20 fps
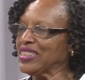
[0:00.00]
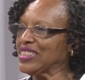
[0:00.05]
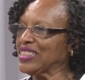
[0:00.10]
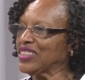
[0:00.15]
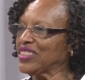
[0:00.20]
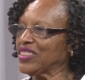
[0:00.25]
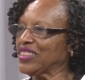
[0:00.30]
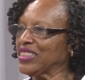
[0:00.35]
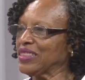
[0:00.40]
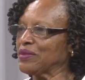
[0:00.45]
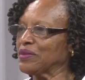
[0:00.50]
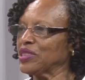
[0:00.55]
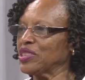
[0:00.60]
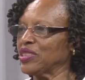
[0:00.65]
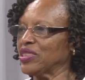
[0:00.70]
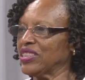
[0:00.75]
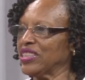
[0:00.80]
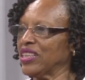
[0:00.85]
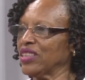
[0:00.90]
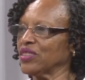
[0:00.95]
started, would
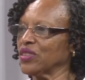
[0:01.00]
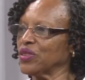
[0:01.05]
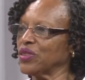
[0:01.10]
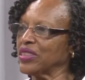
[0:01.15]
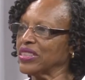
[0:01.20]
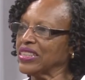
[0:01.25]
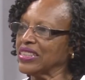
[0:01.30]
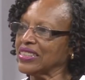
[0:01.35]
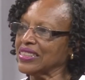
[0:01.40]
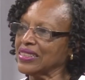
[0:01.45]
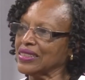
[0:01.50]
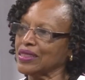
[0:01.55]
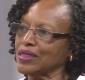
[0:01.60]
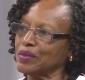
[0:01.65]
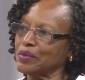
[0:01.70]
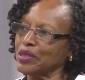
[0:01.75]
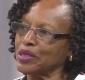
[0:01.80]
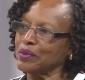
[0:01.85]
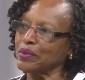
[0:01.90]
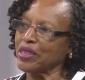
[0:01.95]
you tell the audience a
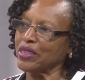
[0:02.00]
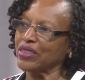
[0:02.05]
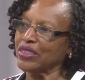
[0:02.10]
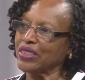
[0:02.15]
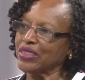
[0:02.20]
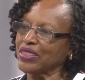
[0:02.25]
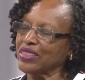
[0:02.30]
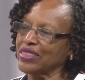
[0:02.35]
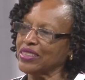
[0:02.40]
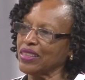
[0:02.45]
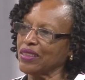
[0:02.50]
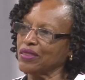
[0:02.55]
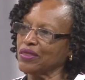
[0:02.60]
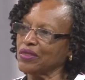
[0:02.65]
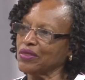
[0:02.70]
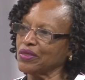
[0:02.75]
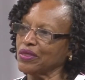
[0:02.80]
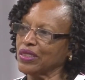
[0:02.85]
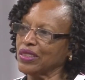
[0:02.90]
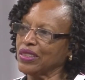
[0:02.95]
little bit about yourself,
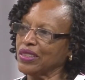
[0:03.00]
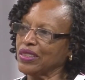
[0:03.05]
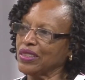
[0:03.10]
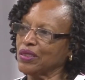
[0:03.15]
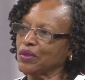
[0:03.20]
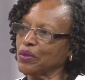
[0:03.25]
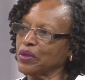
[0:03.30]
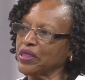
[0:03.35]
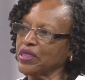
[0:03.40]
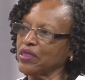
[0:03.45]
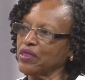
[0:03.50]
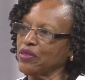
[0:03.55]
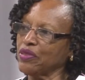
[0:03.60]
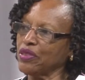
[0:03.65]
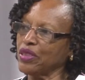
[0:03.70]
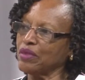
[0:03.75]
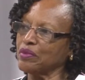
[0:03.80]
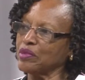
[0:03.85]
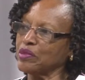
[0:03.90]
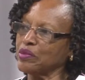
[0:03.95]
where you're from